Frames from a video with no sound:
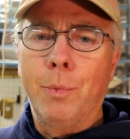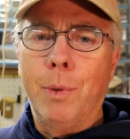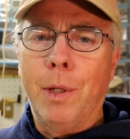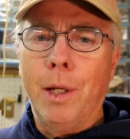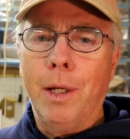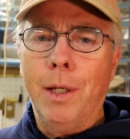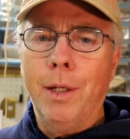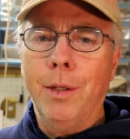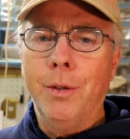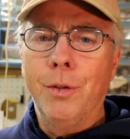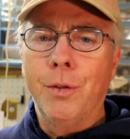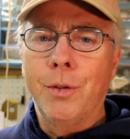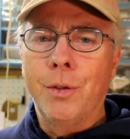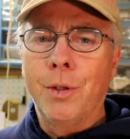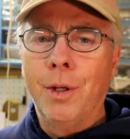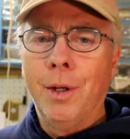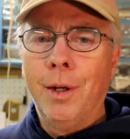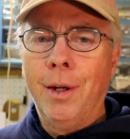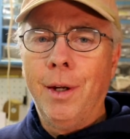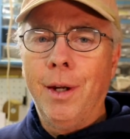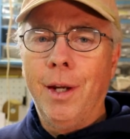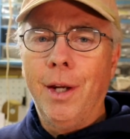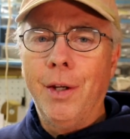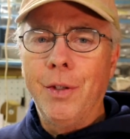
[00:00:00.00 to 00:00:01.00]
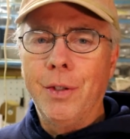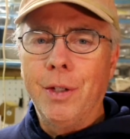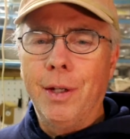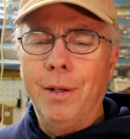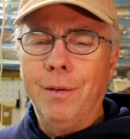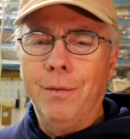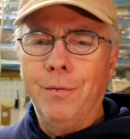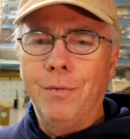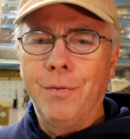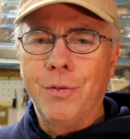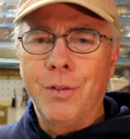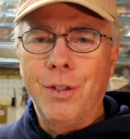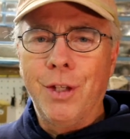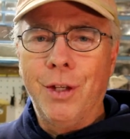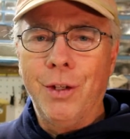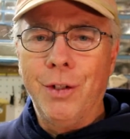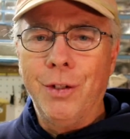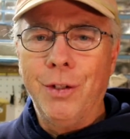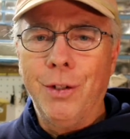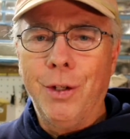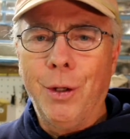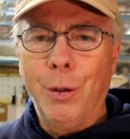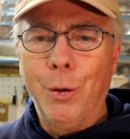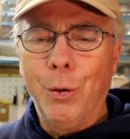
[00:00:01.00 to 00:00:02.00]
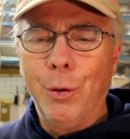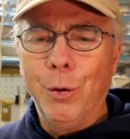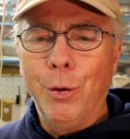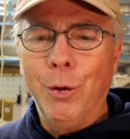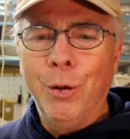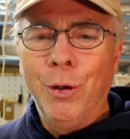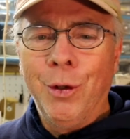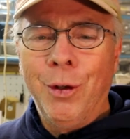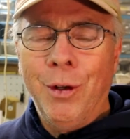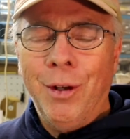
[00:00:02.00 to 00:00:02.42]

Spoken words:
because, as I've said in other